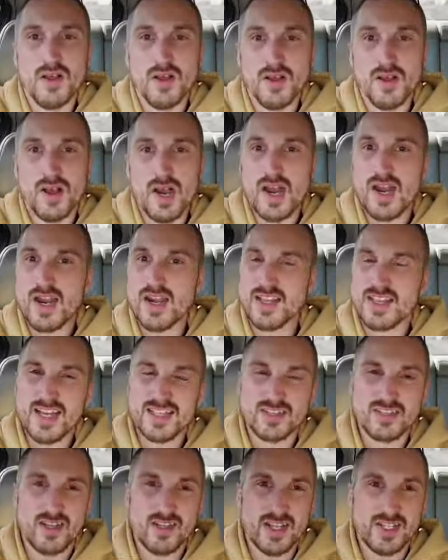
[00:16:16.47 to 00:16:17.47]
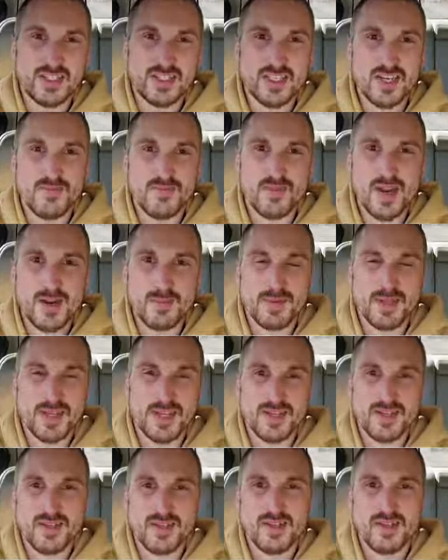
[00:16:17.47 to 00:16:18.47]
All right, that's all. That's enough
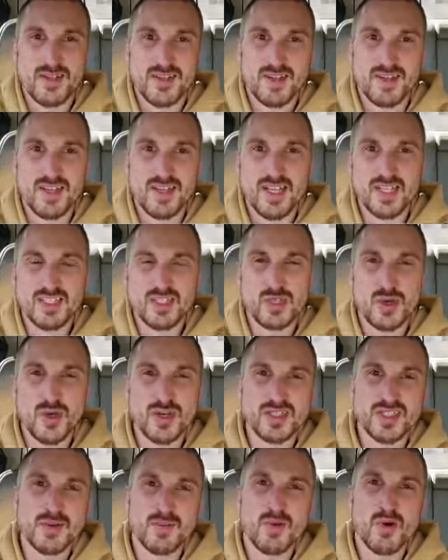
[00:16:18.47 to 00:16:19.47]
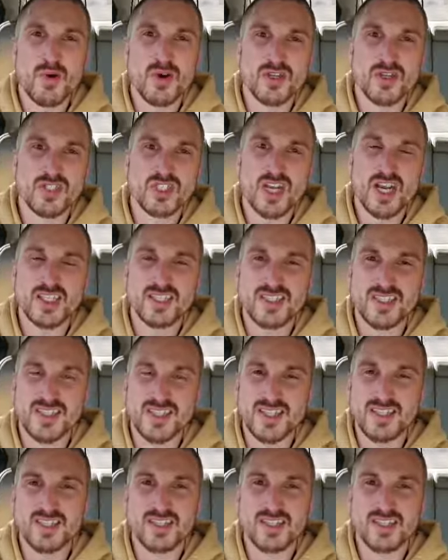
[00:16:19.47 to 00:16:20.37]
rambling. Enjoy some more shots of this